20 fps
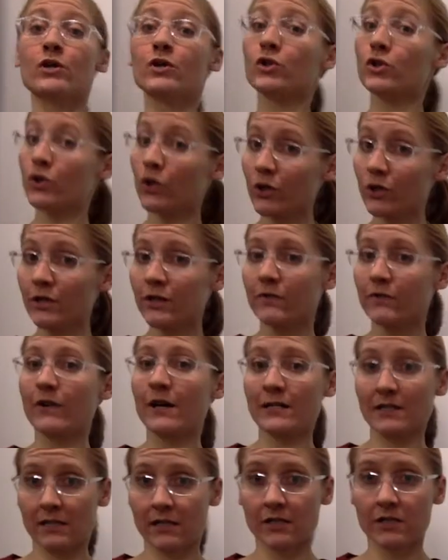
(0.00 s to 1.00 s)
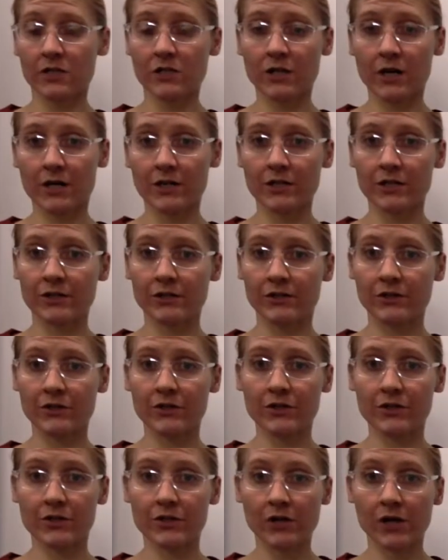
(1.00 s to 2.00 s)
good resonance structures you
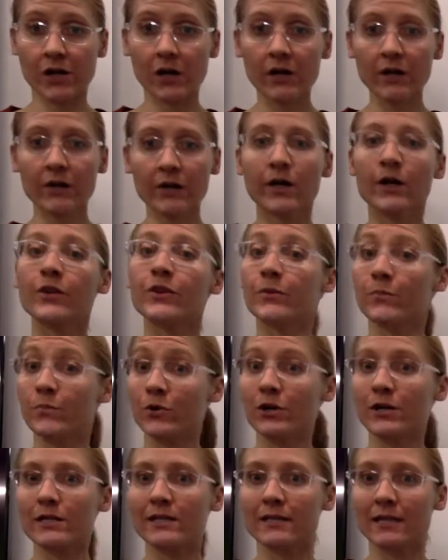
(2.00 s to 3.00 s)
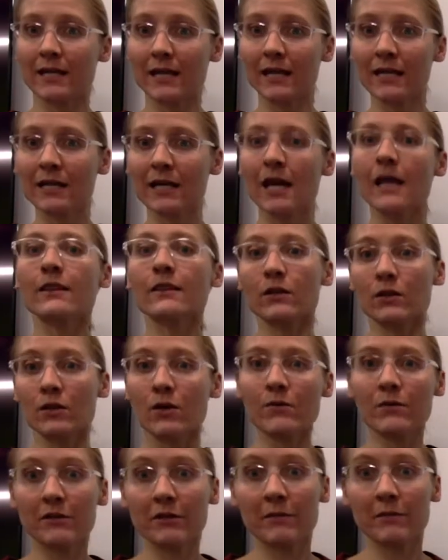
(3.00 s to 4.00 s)
can draw, the more acidic and the lower the